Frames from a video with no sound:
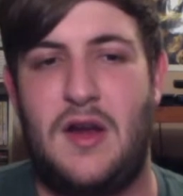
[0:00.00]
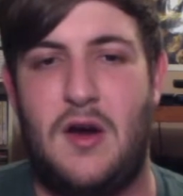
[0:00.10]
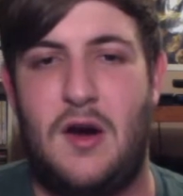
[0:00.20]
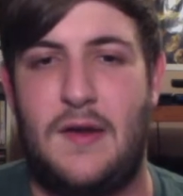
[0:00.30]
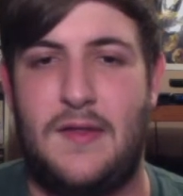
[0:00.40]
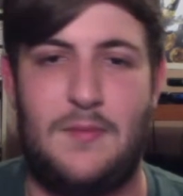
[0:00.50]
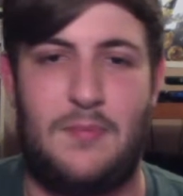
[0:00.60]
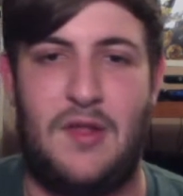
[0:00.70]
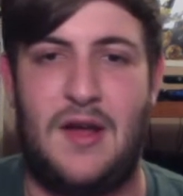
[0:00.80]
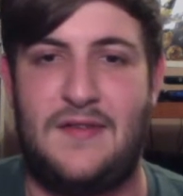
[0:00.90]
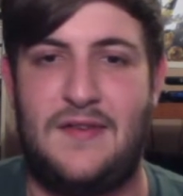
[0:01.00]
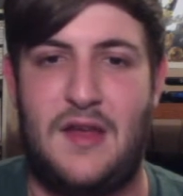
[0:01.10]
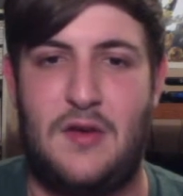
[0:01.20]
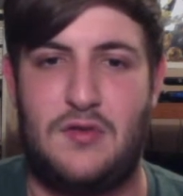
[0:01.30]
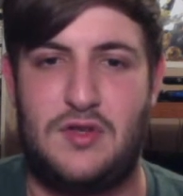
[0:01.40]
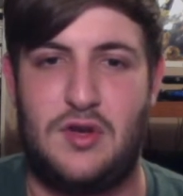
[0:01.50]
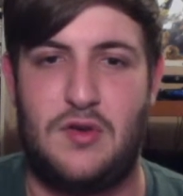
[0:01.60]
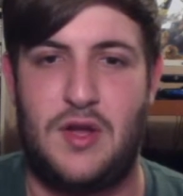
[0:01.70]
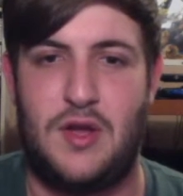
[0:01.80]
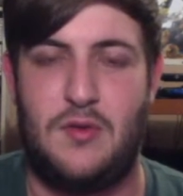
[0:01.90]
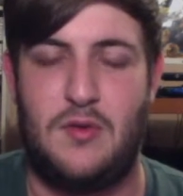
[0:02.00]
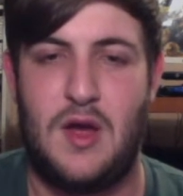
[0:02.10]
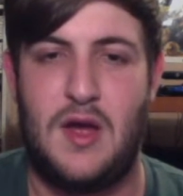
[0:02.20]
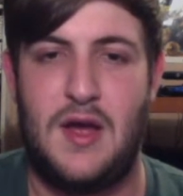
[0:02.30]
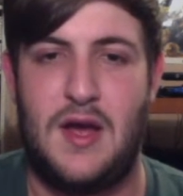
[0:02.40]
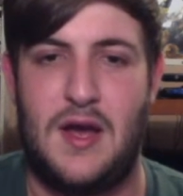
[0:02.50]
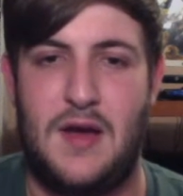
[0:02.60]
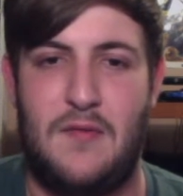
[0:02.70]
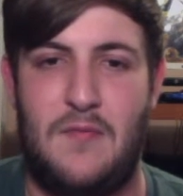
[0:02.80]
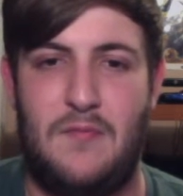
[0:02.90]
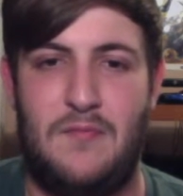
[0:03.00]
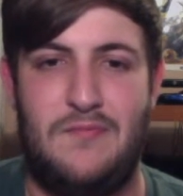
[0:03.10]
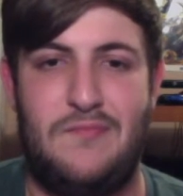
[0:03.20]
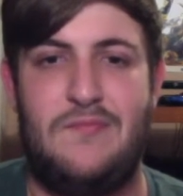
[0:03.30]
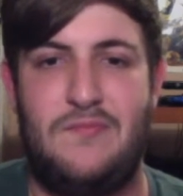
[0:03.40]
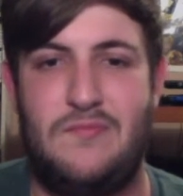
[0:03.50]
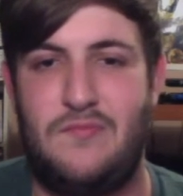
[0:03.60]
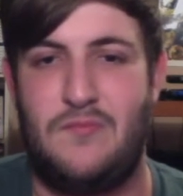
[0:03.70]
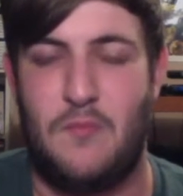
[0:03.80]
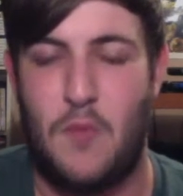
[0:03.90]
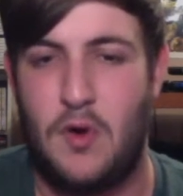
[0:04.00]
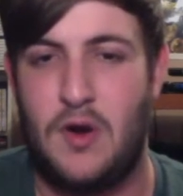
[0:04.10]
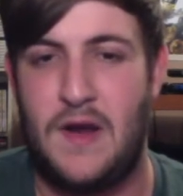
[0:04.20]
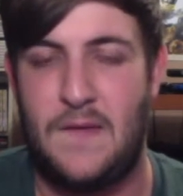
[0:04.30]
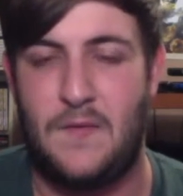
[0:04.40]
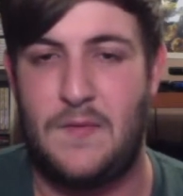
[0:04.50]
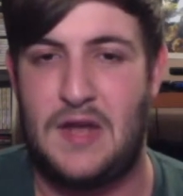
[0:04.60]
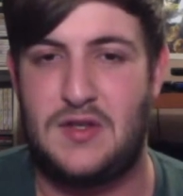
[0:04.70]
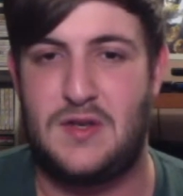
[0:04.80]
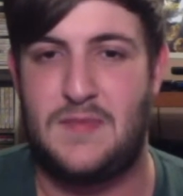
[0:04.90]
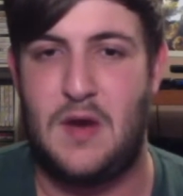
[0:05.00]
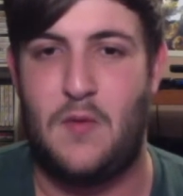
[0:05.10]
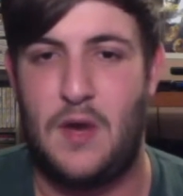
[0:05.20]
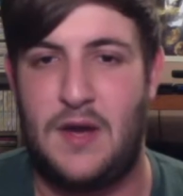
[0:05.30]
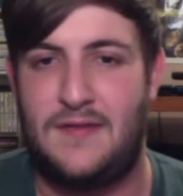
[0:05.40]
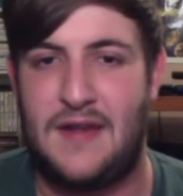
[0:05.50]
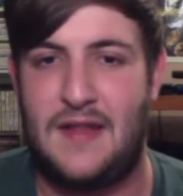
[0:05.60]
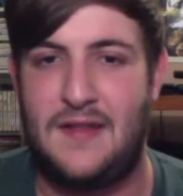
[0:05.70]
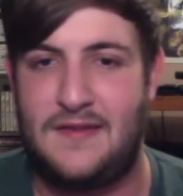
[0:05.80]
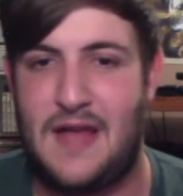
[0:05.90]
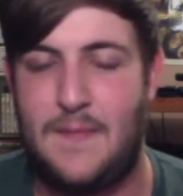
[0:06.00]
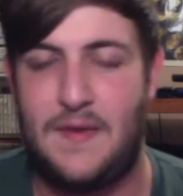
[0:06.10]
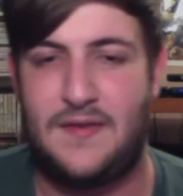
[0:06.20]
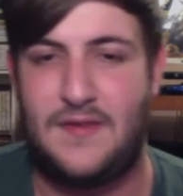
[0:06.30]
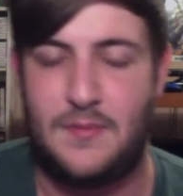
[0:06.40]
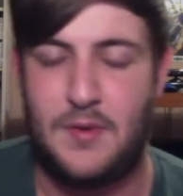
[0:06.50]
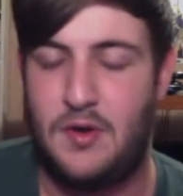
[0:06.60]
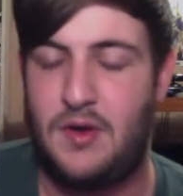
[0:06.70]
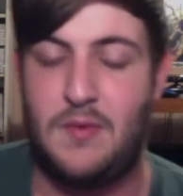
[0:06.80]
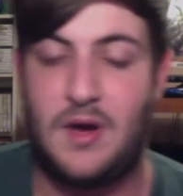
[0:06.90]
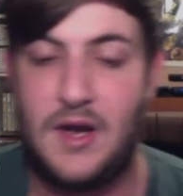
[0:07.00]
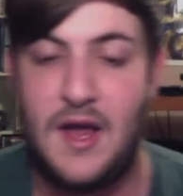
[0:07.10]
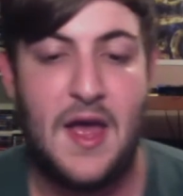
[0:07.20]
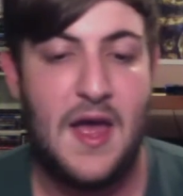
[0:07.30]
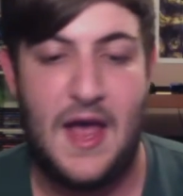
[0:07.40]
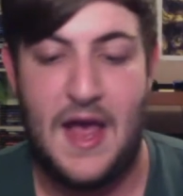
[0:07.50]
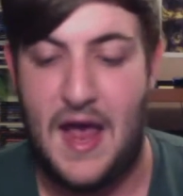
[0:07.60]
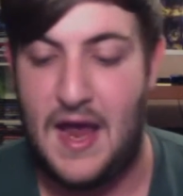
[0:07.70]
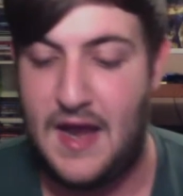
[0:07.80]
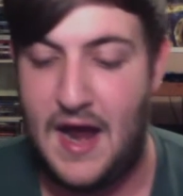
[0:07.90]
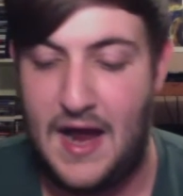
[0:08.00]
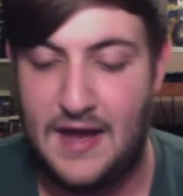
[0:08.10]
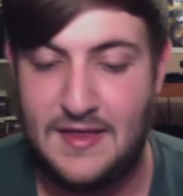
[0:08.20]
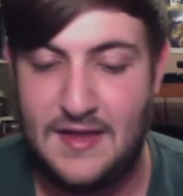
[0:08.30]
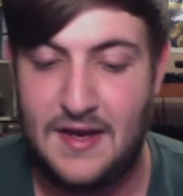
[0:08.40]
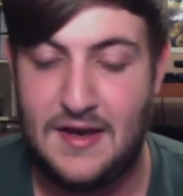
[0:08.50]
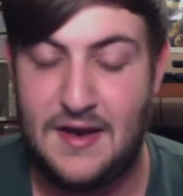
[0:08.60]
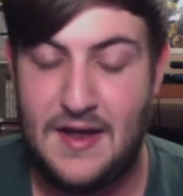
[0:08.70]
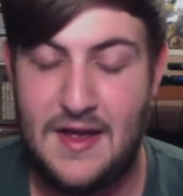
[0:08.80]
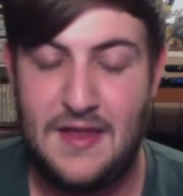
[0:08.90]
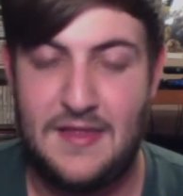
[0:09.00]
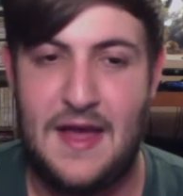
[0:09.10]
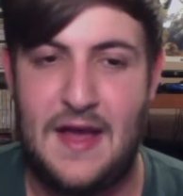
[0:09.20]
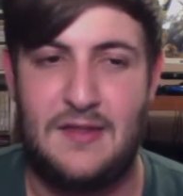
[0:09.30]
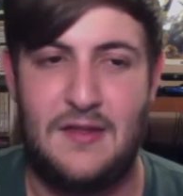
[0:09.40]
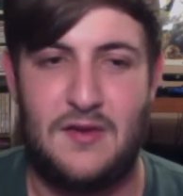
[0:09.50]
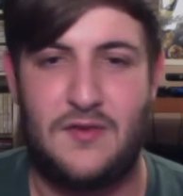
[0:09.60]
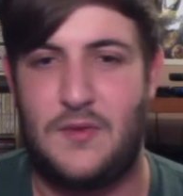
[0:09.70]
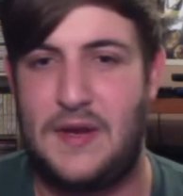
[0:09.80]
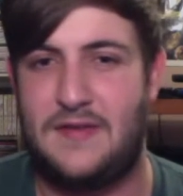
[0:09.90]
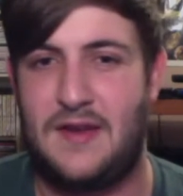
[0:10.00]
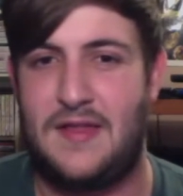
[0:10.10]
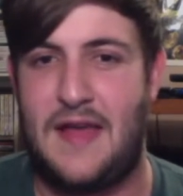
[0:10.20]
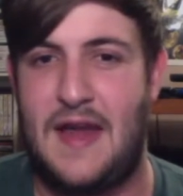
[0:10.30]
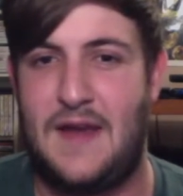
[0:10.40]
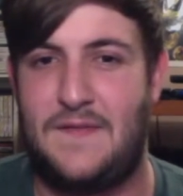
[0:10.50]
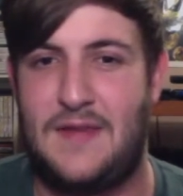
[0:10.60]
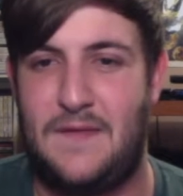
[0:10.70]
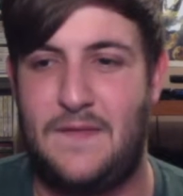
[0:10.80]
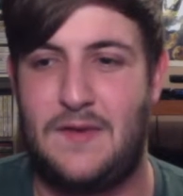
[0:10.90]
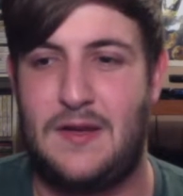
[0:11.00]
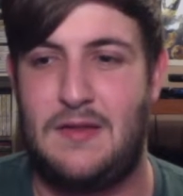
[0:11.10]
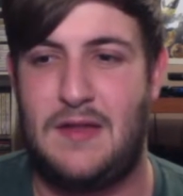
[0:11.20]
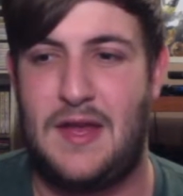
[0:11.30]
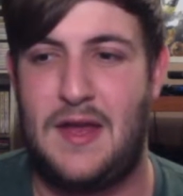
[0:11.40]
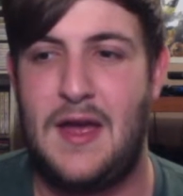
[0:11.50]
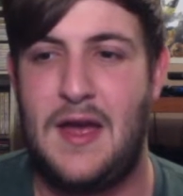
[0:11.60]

on the plus, it'll show you uh, more information about what exactly is happening to the Pokemon. And I think that little tweaks like that have definitely...